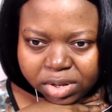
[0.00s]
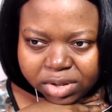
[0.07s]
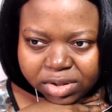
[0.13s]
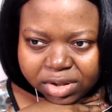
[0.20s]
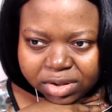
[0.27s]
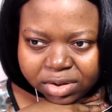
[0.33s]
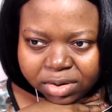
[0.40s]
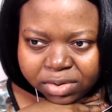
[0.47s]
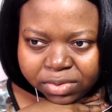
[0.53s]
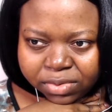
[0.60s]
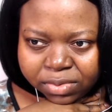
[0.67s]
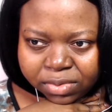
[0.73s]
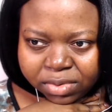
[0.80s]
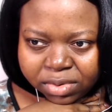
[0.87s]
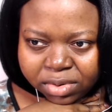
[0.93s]
is this guy gonna
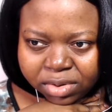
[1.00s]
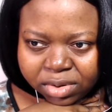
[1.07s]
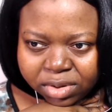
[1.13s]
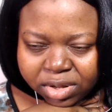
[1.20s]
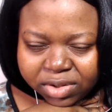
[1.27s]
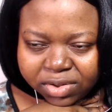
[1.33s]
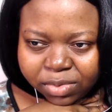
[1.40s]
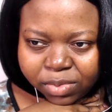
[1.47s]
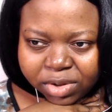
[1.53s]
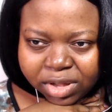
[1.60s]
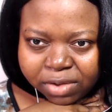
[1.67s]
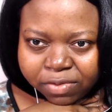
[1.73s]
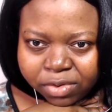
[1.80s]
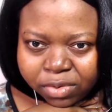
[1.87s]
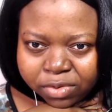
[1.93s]
do? He's the
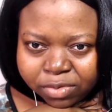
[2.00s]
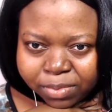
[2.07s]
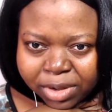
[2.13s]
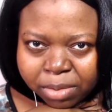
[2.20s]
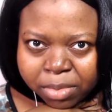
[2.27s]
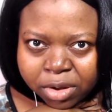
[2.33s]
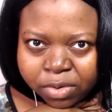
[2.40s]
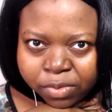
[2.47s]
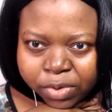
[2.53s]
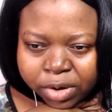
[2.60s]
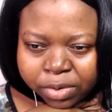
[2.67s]
one that follows Magma